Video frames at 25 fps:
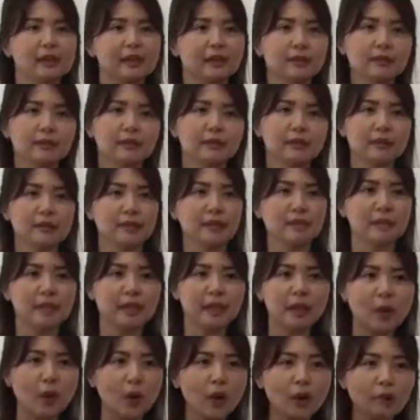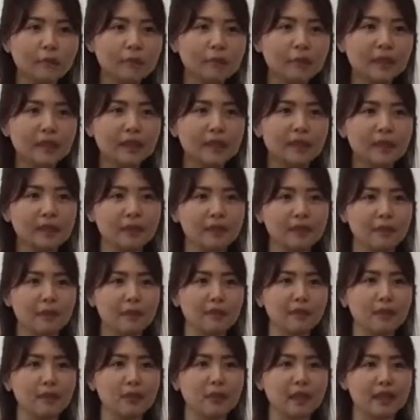Ooh, somebody called me.
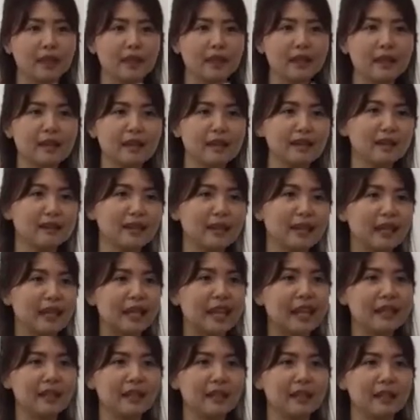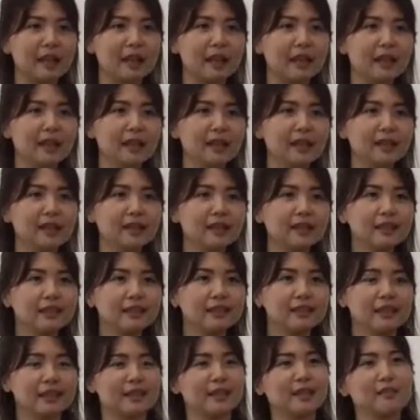Can I? Um,
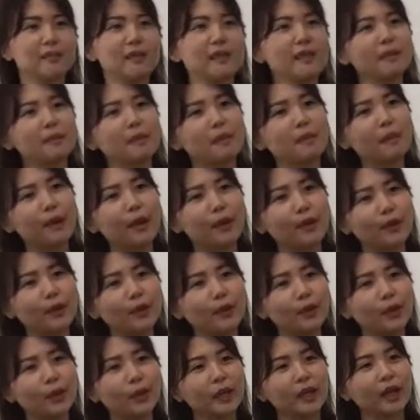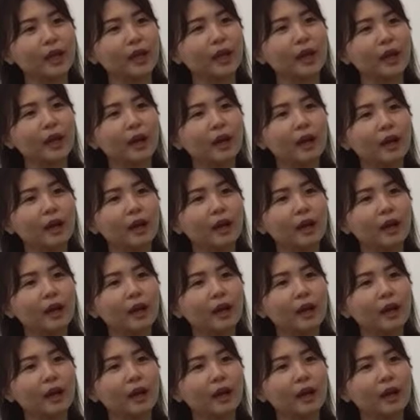does it mean that people are not looking?